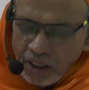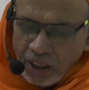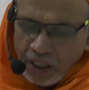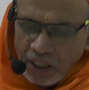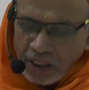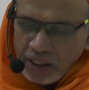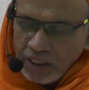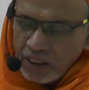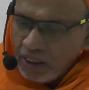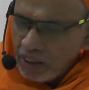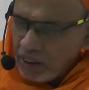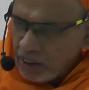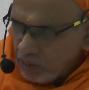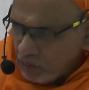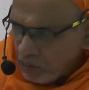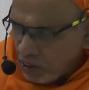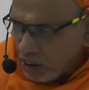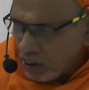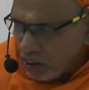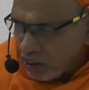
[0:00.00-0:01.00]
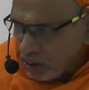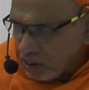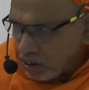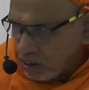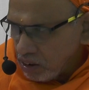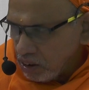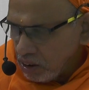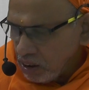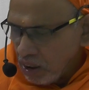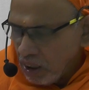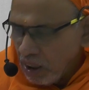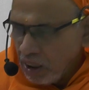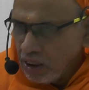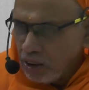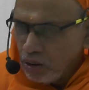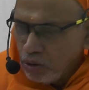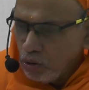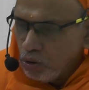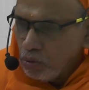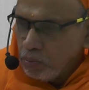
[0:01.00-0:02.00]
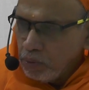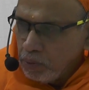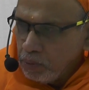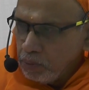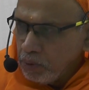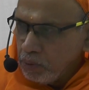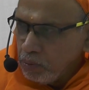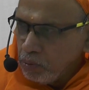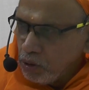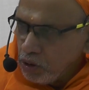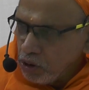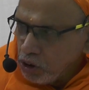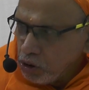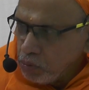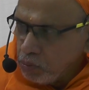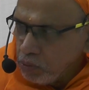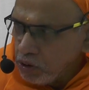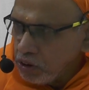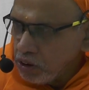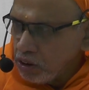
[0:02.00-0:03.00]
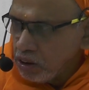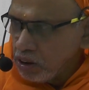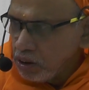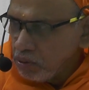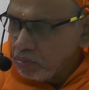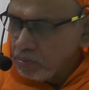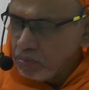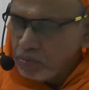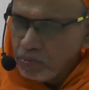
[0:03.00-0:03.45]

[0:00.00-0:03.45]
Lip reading: And then he went. And the Udupi people dismissed him,